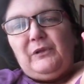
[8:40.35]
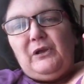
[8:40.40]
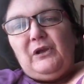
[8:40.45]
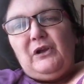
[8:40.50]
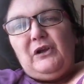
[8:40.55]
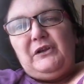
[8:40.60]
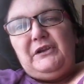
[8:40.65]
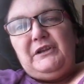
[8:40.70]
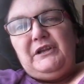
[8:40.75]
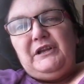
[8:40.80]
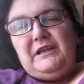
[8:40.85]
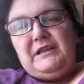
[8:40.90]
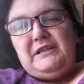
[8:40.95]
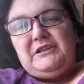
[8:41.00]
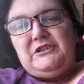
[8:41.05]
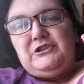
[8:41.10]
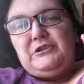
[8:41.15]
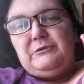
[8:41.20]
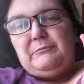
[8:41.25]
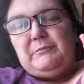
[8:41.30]
I
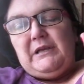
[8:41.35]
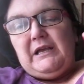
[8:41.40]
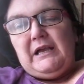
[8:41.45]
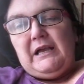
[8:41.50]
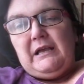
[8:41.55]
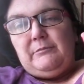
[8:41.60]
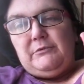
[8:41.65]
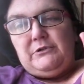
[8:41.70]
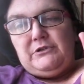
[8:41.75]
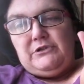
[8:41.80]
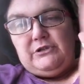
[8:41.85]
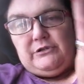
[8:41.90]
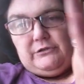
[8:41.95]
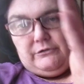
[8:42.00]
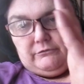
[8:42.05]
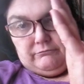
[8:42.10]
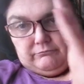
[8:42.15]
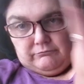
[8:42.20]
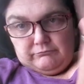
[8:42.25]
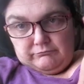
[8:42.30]
need to be able
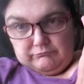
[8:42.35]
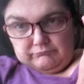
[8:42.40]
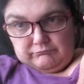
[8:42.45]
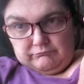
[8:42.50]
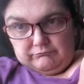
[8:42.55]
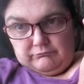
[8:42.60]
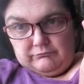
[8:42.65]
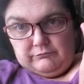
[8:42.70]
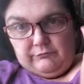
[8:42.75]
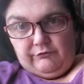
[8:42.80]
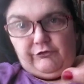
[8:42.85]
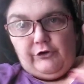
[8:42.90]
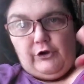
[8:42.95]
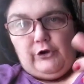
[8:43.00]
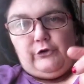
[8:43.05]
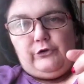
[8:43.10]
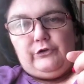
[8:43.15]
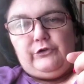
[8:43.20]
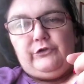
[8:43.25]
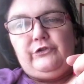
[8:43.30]
to
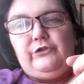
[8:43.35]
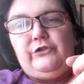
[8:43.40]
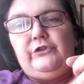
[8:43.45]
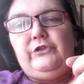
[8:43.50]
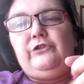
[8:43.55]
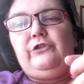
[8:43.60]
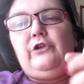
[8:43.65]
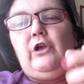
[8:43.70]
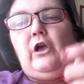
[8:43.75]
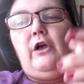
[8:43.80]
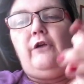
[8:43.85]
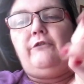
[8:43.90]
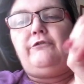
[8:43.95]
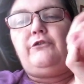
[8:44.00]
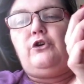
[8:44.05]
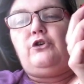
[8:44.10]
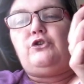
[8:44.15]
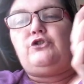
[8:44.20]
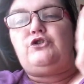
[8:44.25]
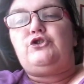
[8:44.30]
focus. So
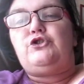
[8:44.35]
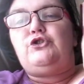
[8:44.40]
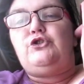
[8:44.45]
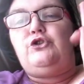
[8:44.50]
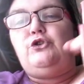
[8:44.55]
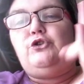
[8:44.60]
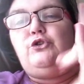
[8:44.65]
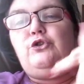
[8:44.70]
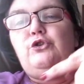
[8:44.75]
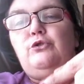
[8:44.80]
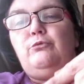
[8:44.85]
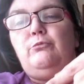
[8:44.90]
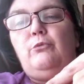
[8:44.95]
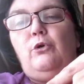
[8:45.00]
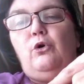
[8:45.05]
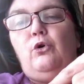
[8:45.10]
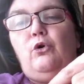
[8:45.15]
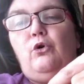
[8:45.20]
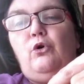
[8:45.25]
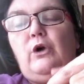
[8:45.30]
I've got two
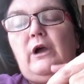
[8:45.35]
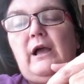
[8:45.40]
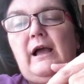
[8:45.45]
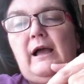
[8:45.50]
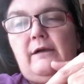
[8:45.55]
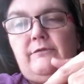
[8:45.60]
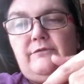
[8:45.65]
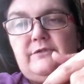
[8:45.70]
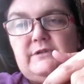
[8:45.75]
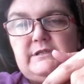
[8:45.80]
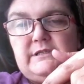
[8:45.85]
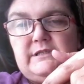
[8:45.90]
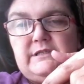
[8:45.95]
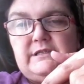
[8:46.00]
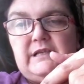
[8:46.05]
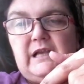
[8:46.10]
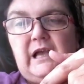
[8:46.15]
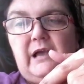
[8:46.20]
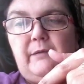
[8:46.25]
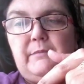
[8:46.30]
more
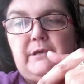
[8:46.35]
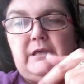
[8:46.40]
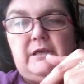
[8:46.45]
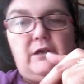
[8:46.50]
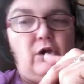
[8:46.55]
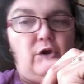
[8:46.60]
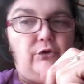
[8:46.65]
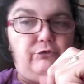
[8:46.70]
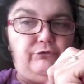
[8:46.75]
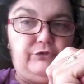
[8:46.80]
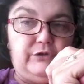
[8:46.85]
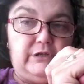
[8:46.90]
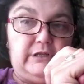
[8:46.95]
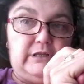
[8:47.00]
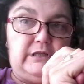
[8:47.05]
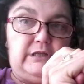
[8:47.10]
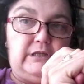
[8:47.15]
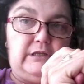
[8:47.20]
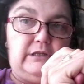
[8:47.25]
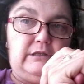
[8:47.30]
covers coming
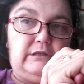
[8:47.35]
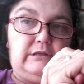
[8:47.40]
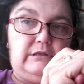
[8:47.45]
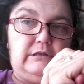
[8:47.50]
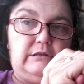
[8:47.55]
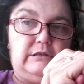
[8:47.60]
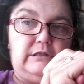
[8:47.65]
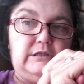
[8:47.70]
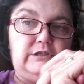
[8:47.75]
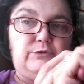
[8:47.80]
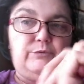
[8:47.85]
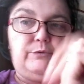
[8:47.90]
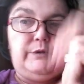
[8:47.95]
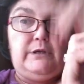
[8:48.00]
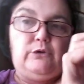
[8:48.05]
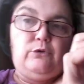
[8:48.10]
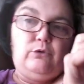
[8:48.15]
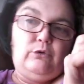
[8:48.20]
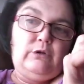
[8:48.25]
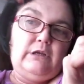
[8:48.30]
hopefully this
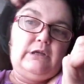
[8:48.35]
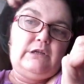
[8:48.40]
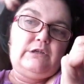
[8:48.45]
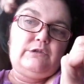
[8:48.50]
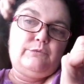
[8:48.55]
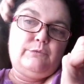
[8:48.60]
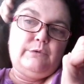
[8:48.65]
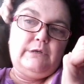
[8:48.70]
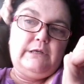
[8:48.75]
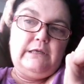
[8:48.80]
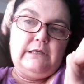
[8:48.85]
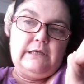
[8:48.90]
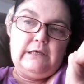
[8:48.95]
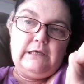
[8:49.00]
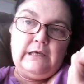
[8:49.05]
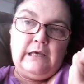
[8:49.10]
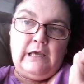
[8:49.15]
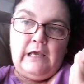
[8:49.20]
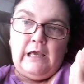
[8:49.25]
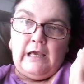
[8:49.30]
week or next week.